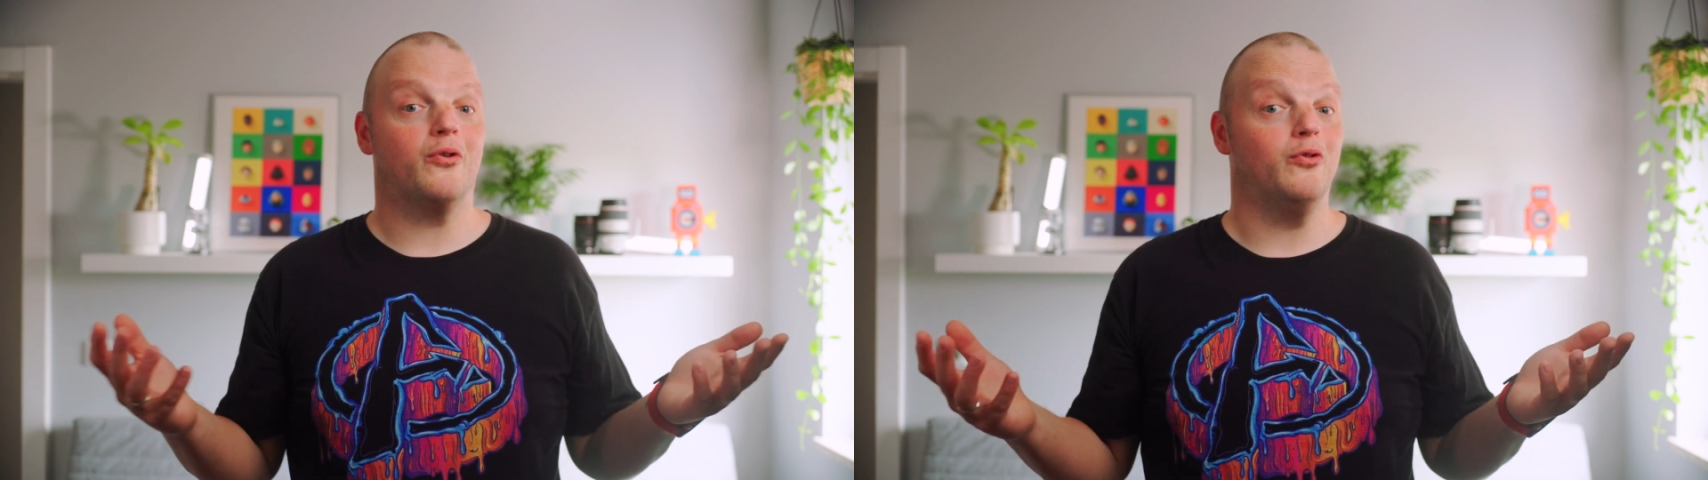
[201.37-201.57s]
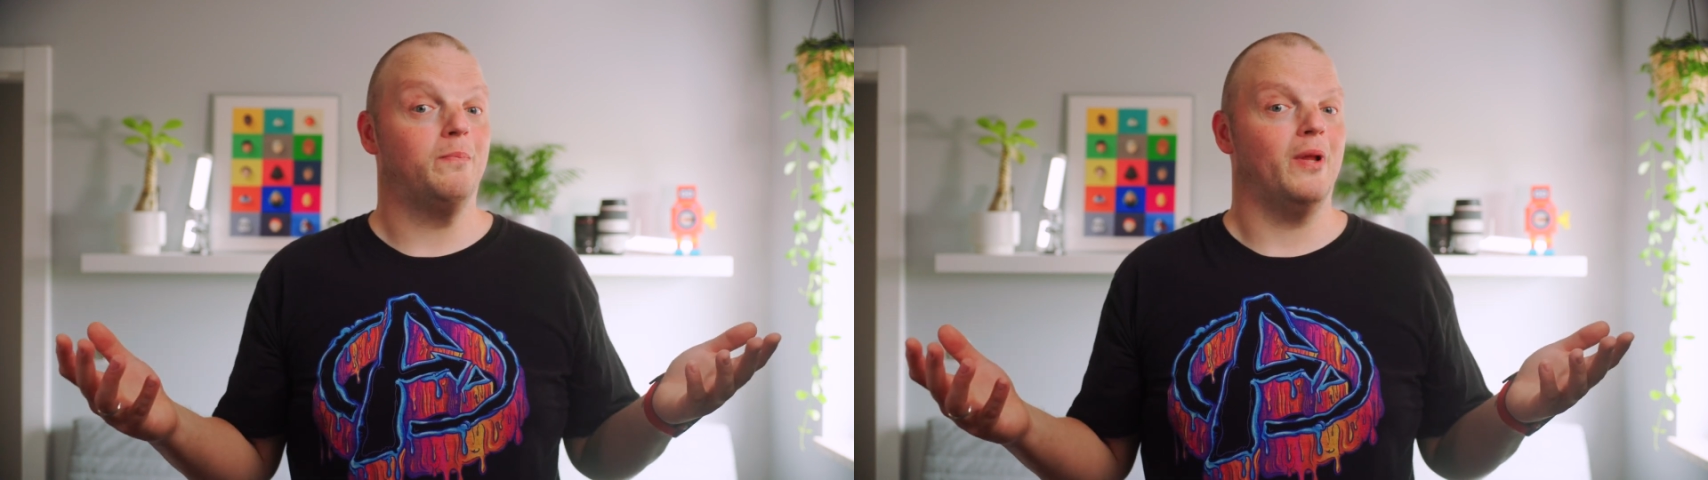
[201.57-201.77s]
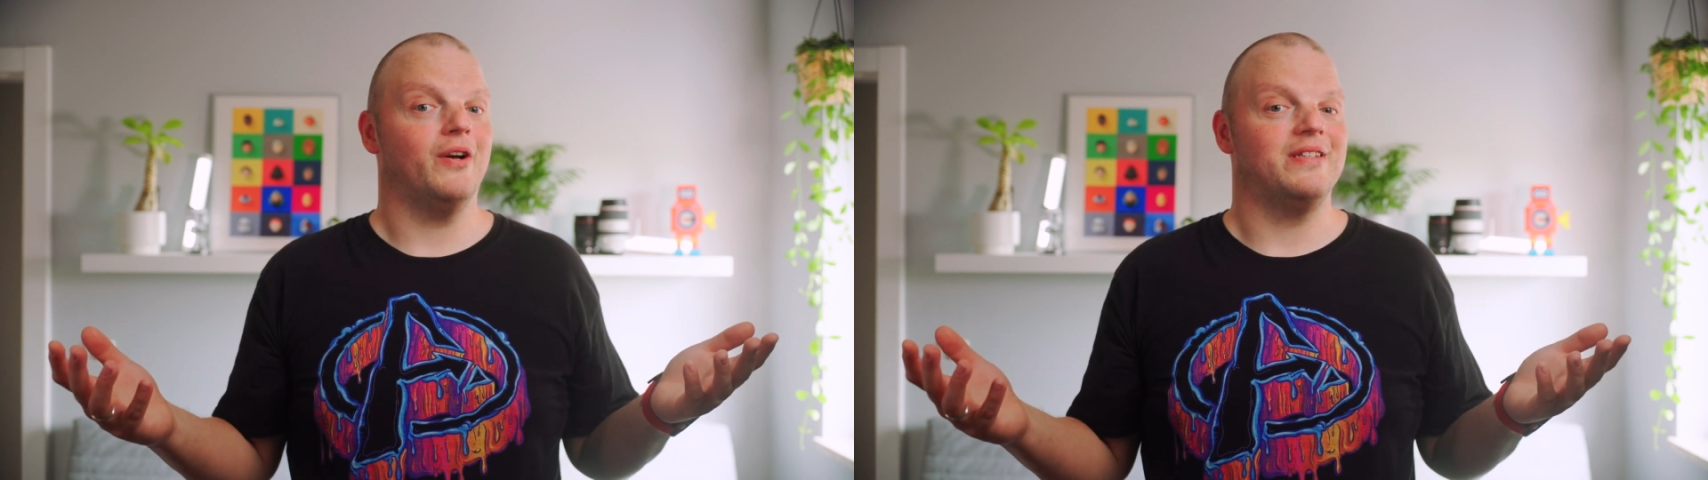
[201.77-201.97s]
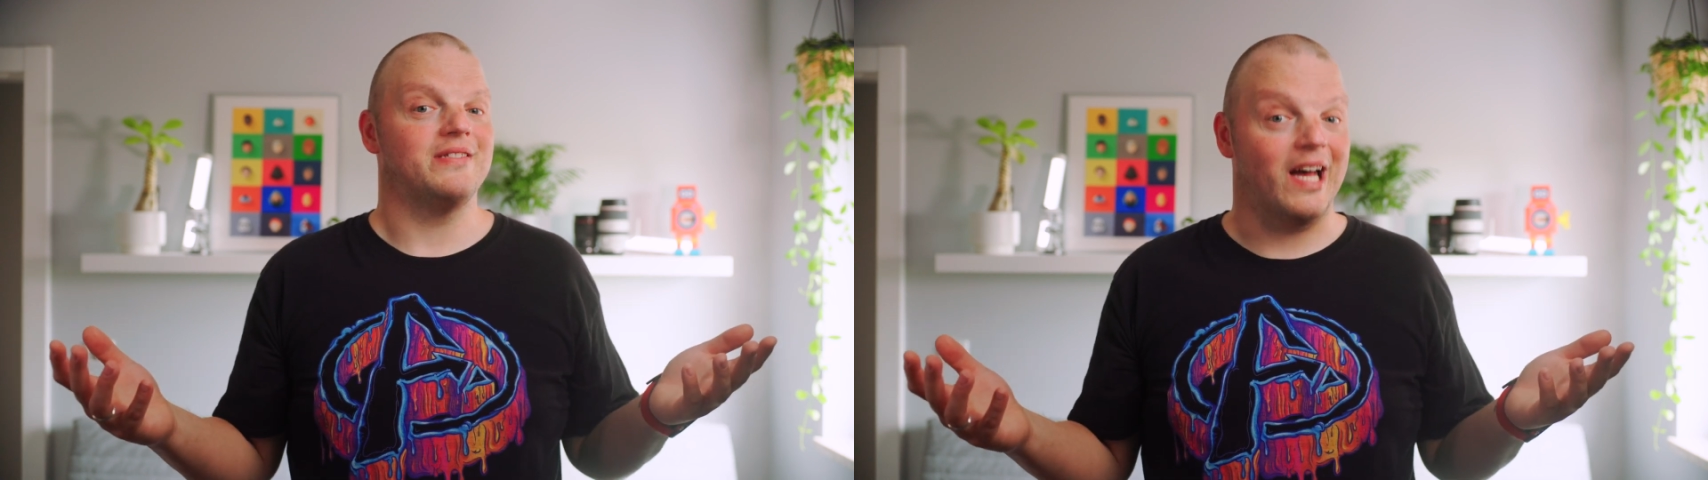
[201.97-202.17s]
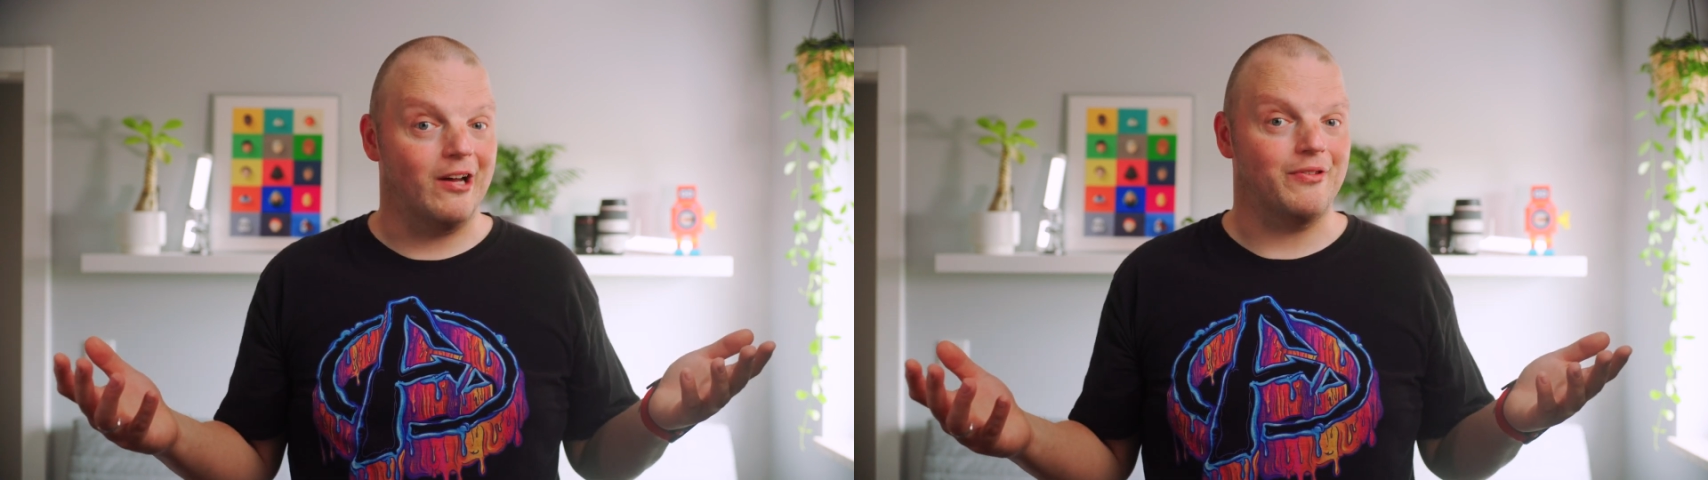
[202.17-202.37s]
cool
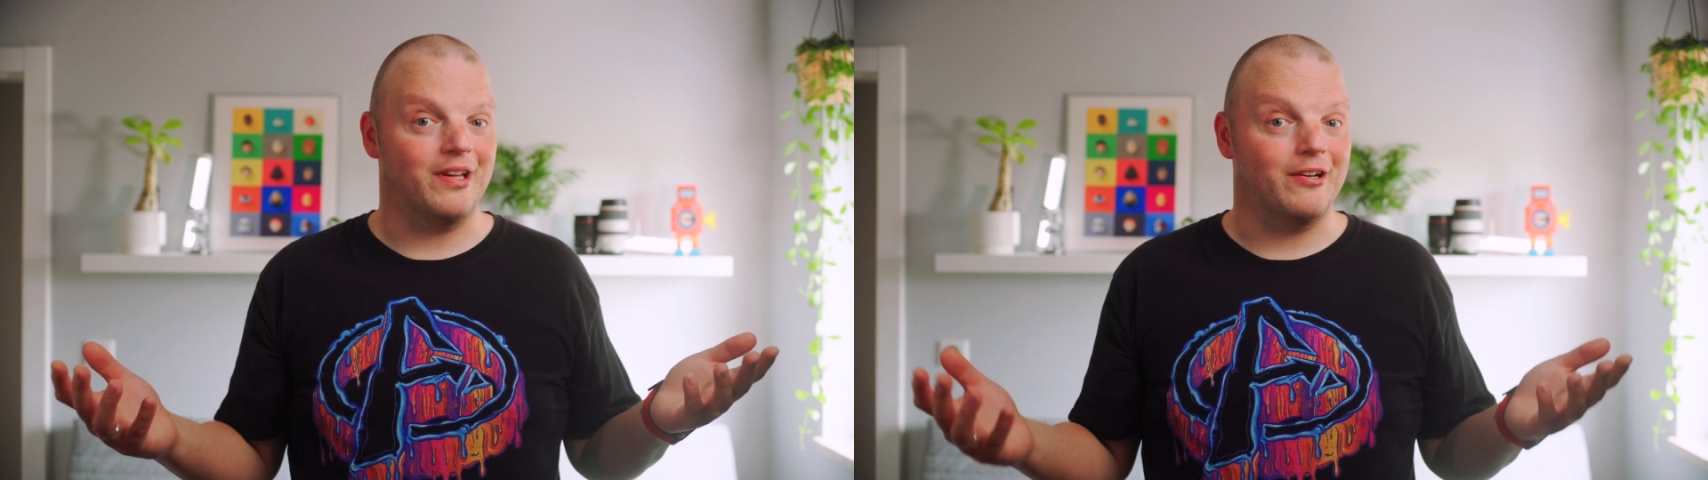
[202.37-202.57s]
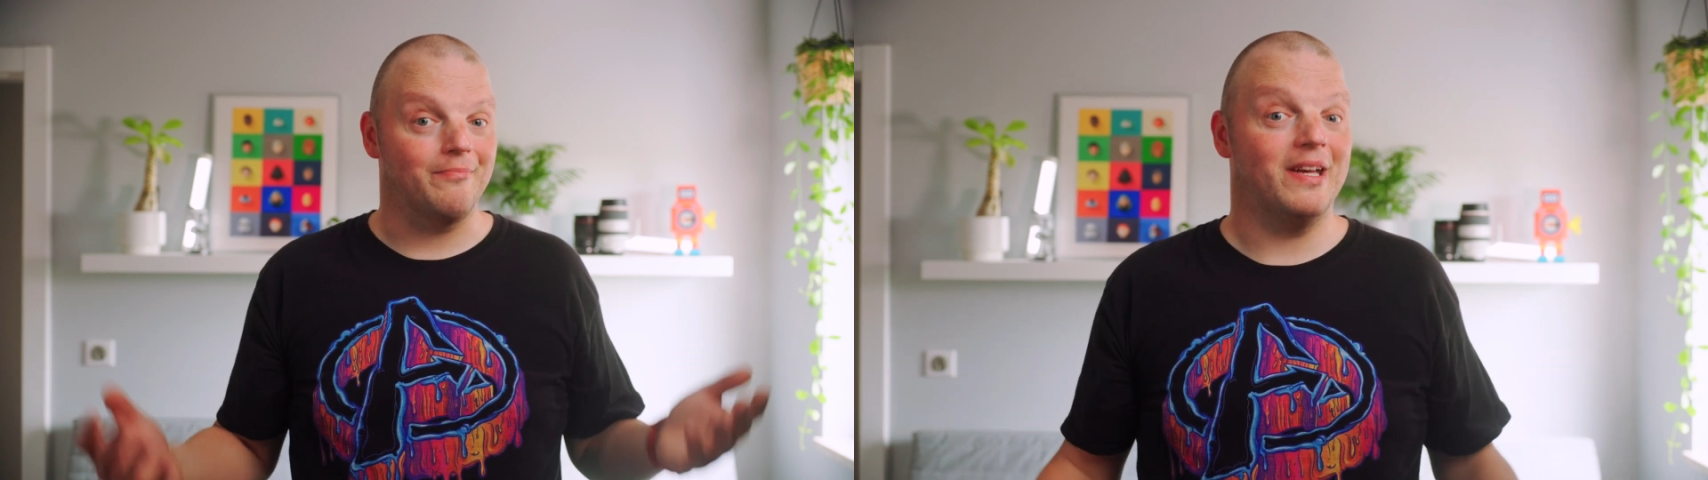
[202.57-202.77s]
plugins out there.